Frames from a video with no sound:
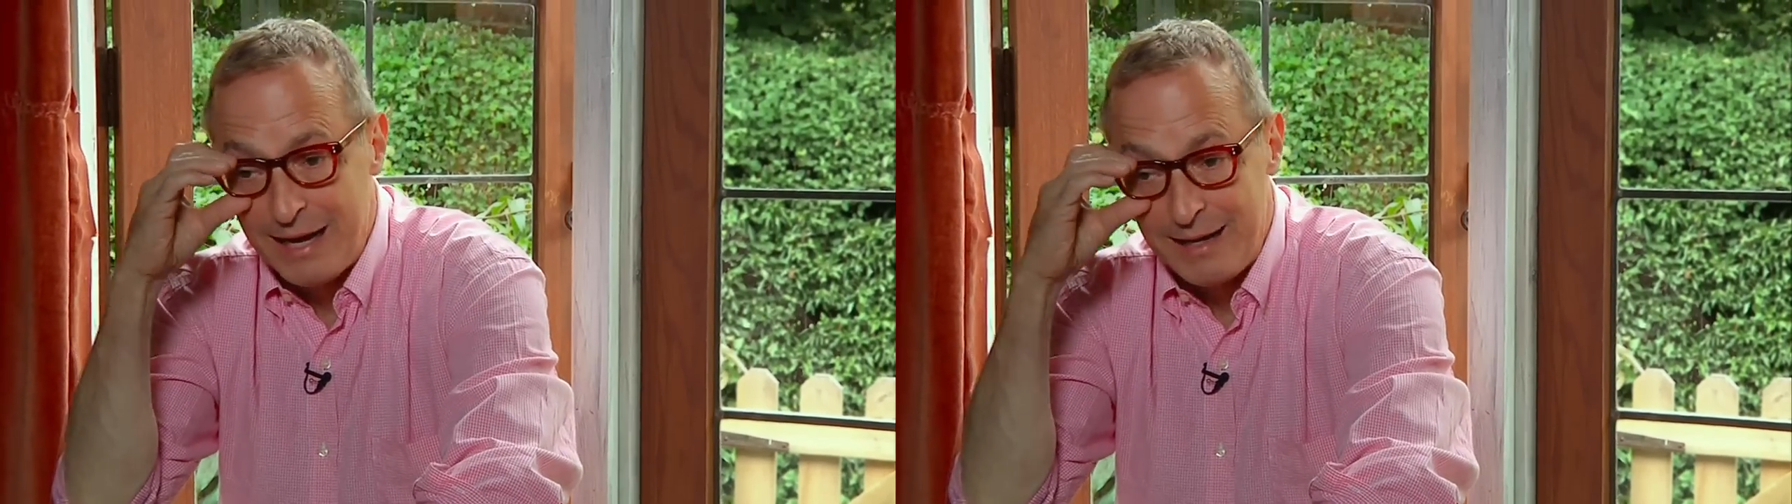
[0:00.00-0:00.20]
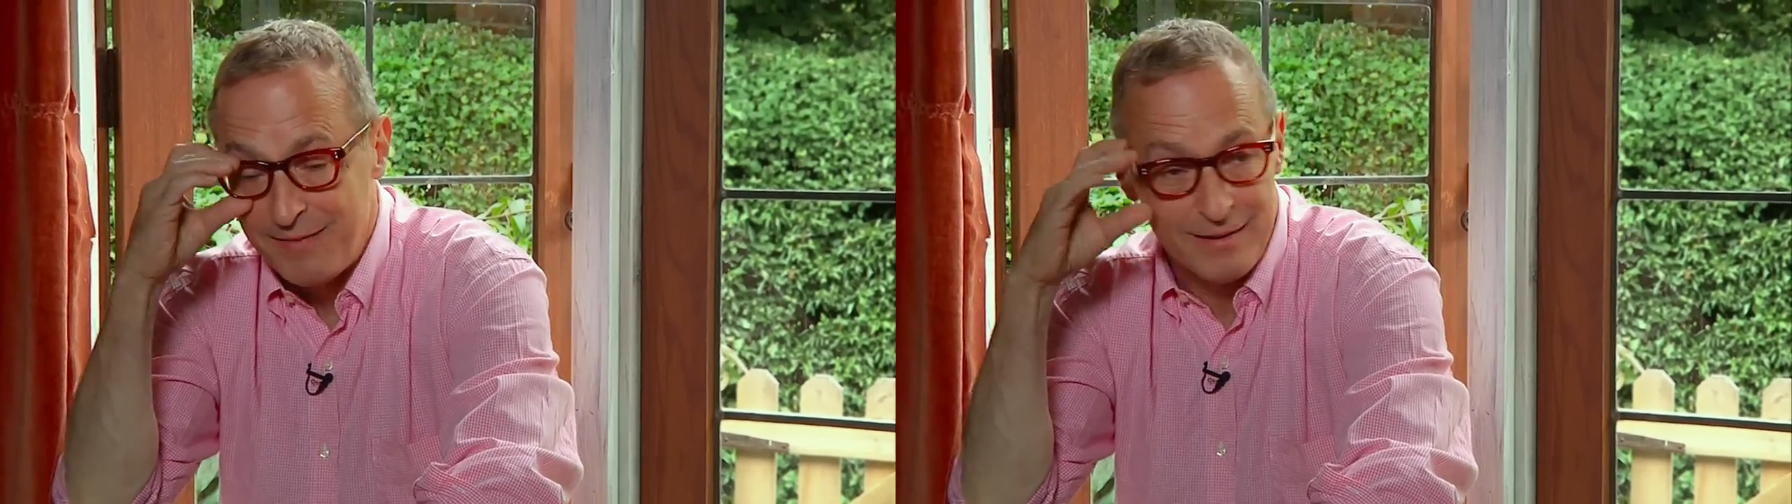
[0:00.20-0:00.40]

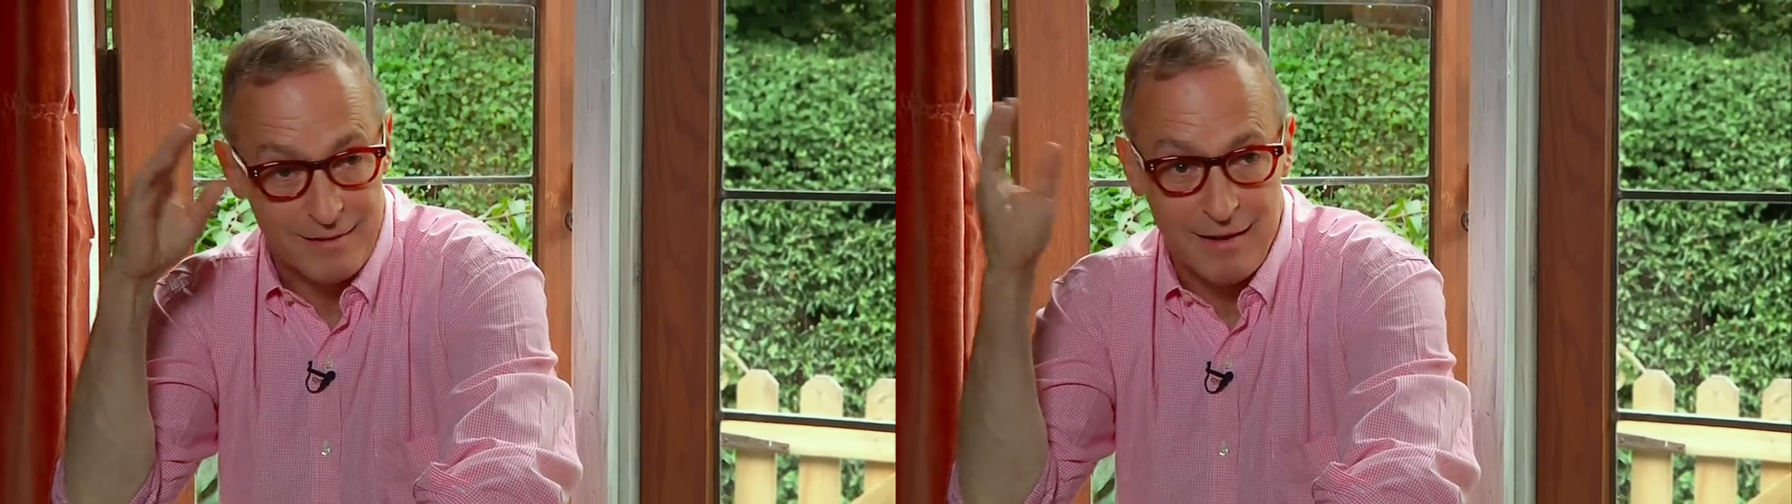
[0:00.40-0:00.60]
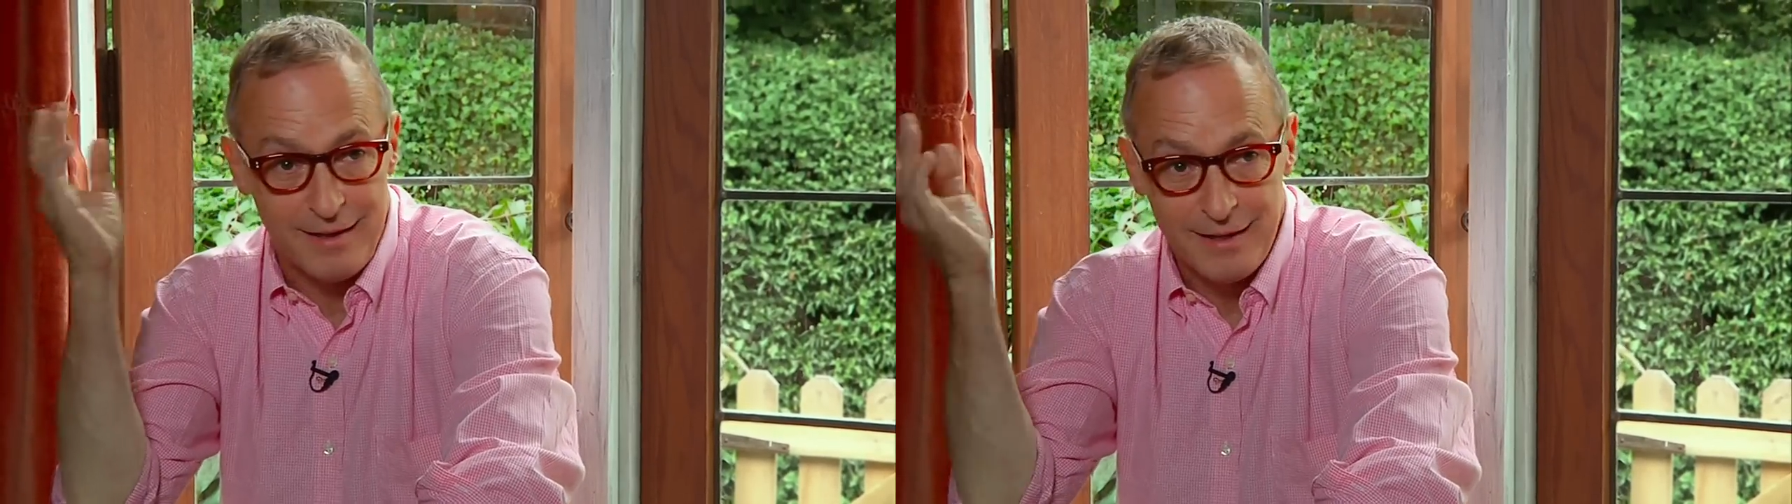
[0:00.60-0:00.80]
anything
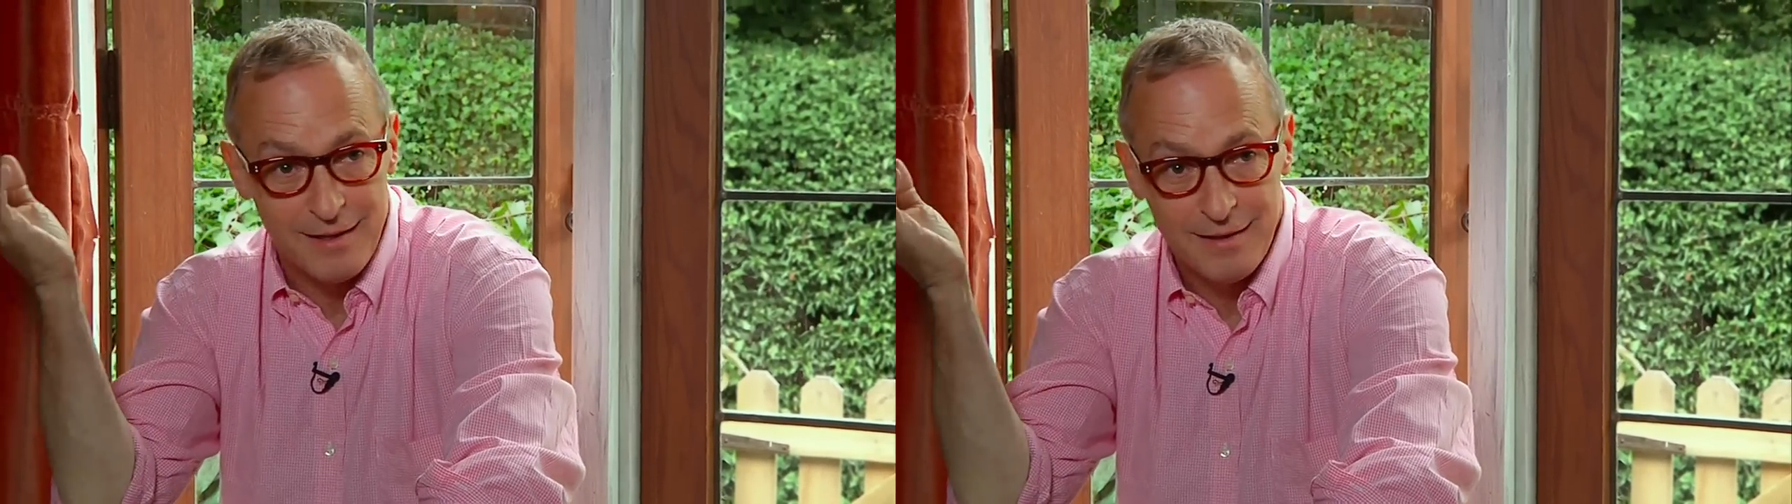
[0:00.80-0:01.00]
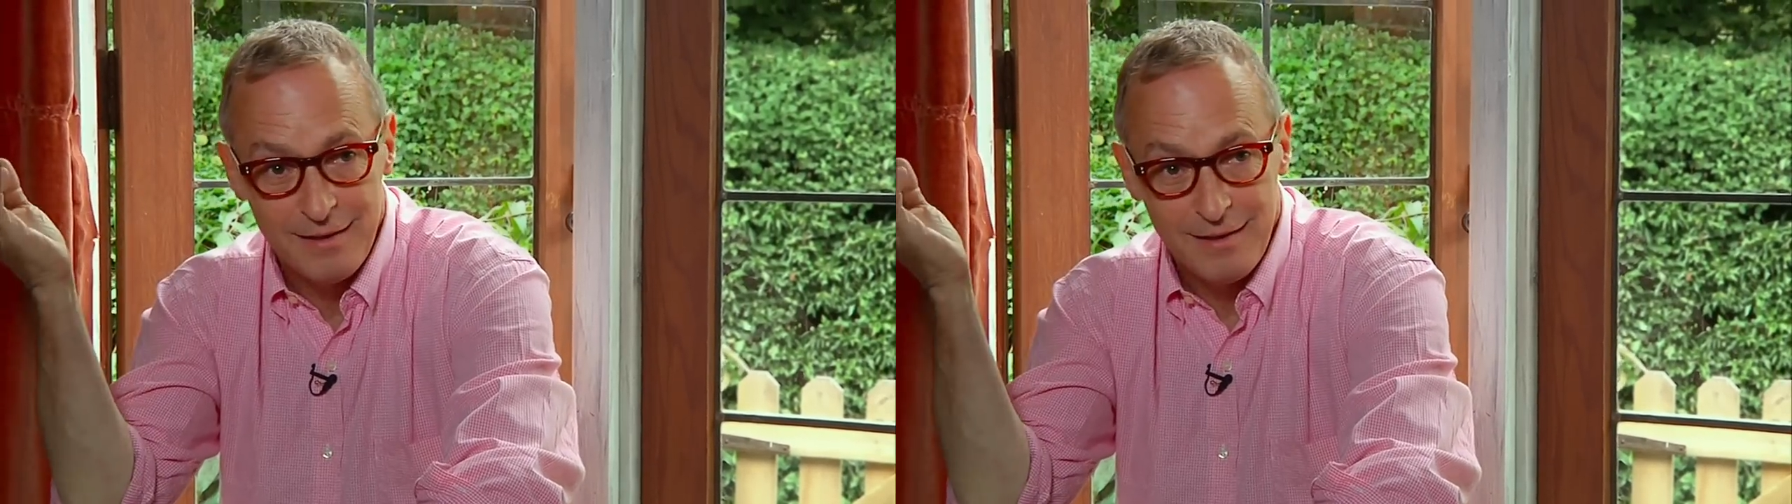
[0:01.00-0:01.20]
like